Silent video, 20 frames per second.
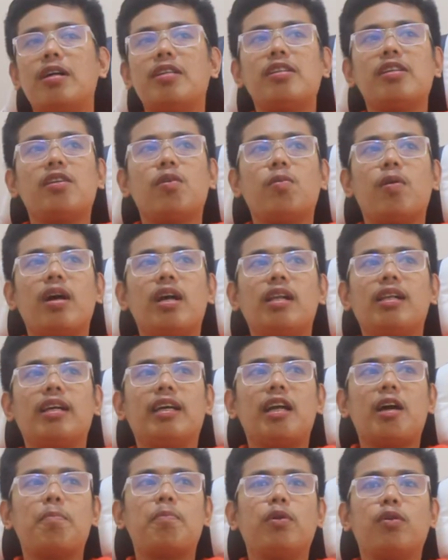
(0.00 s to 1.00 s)
once in a while,
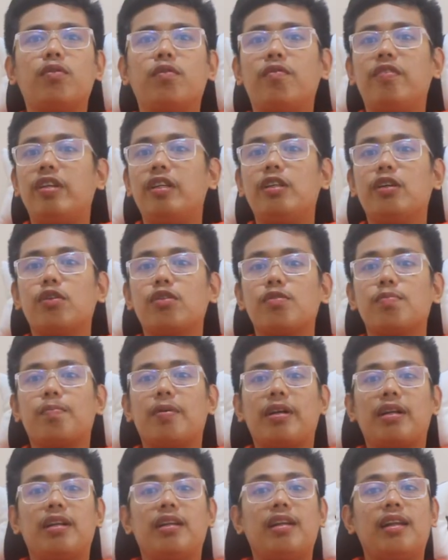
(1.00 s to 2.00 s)
gonna upload videos
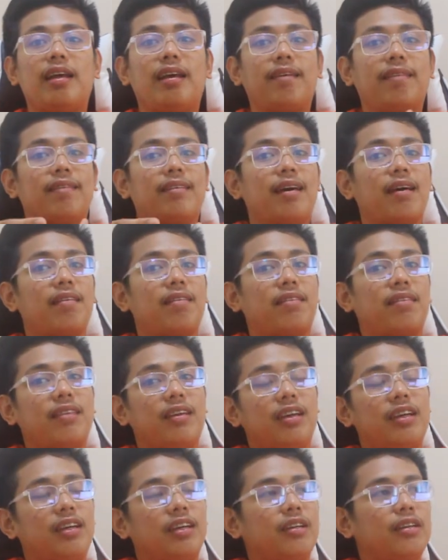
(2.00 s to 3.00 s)
pa rin like that
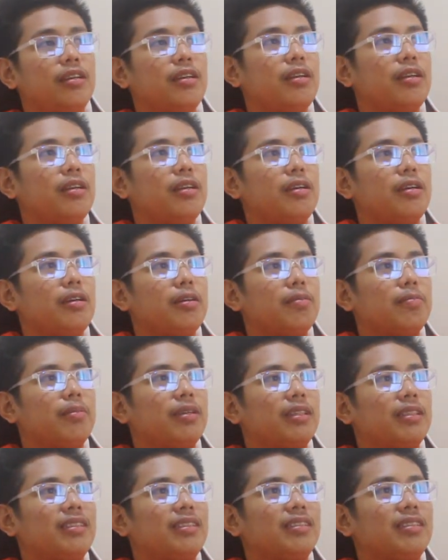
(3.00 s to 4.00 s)
thing.
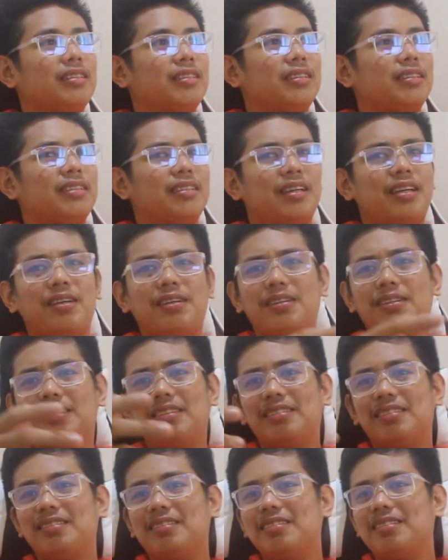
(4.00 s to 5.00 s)
But,
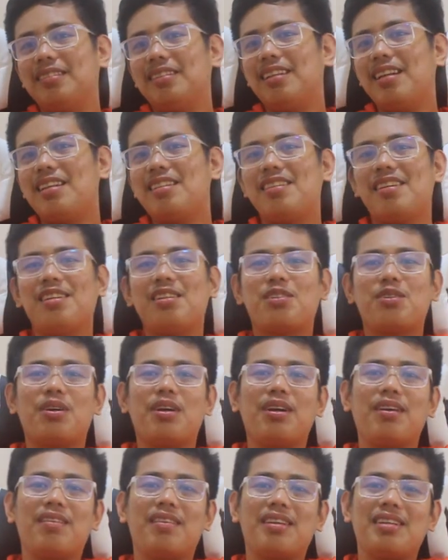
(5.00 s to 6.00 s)
ngayon, let's
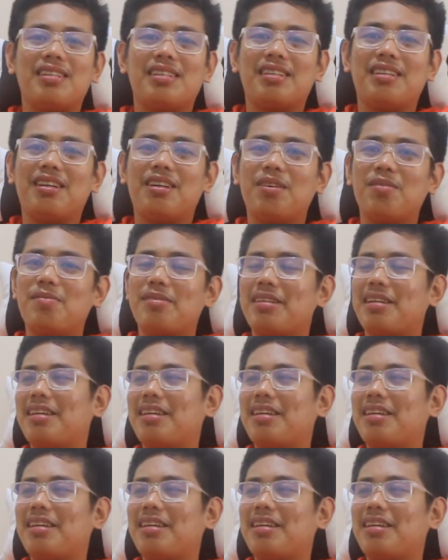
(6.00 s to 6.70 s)
enjoy this, you know what I'm